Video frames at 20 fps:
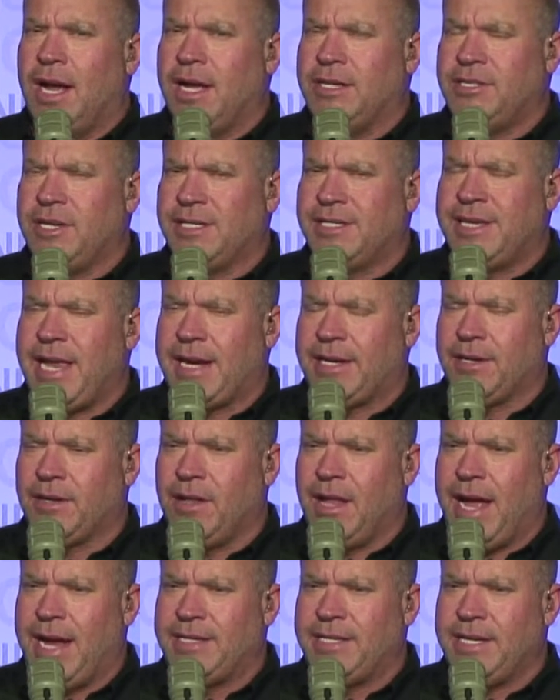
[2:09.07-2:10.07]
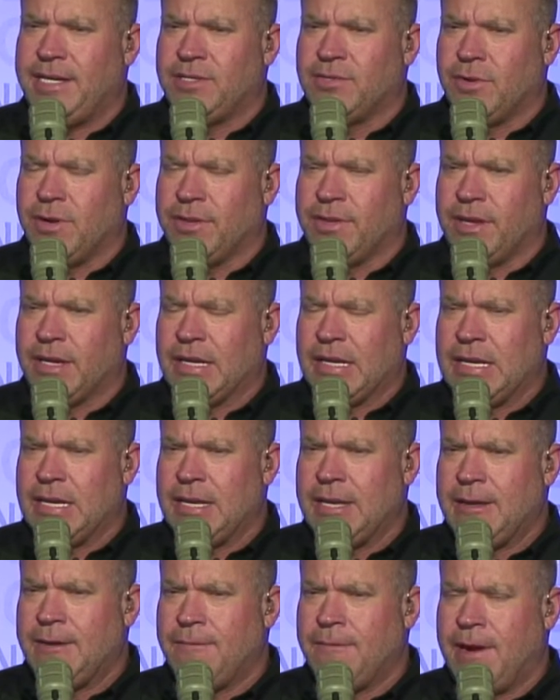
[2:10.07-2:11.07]
just technical IT sort of thing,
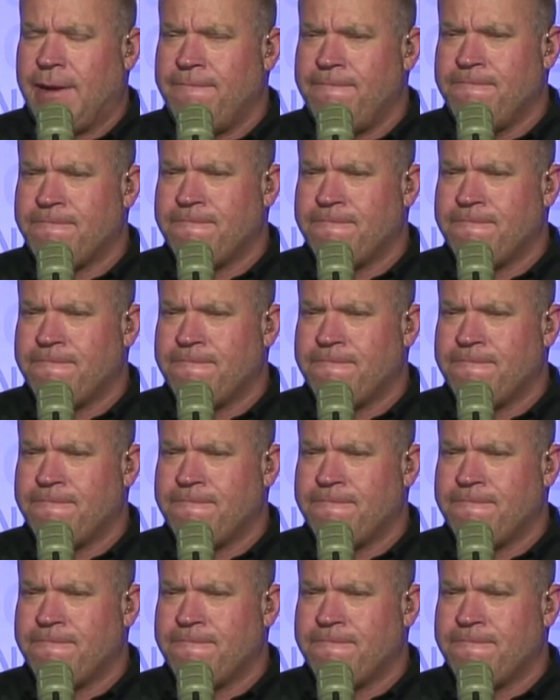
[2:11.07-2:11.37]
Rob?